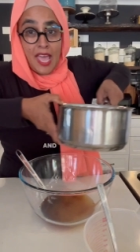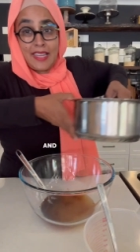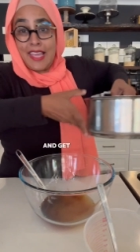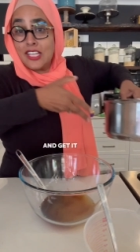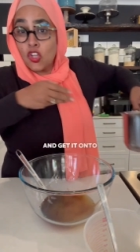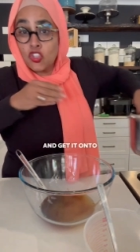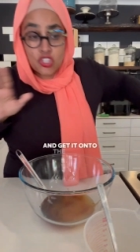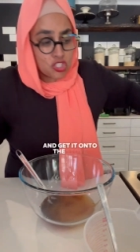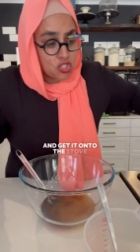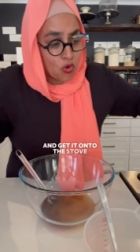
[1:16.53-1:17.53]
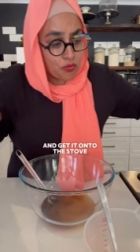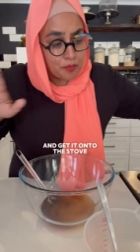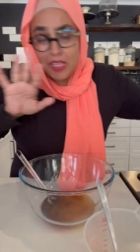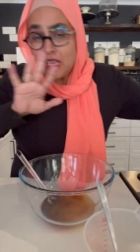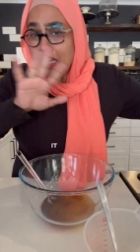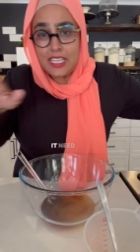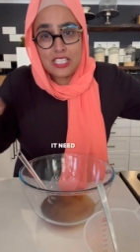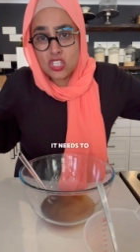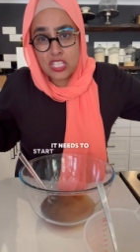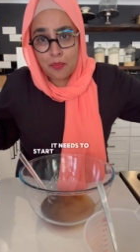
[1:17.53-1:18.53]
and get it onto the stove. It
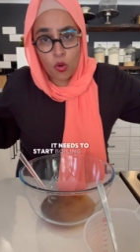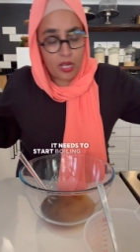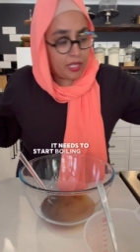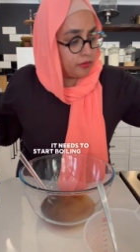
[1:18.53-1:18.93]
needs to start boiling.